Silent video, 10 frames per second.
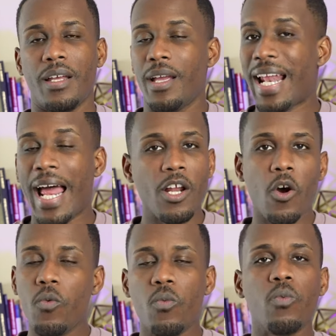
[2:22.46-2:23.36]
And I
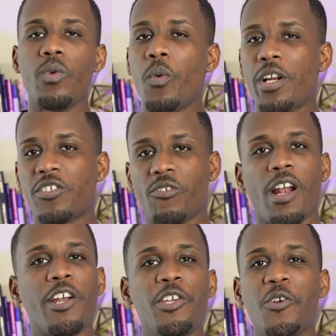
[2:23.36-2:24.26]
know we want to start
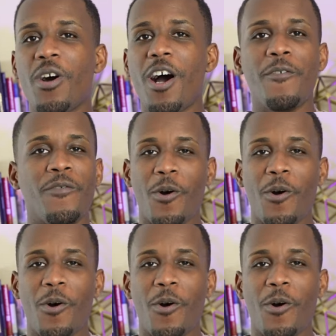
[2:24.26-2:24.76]
our new year off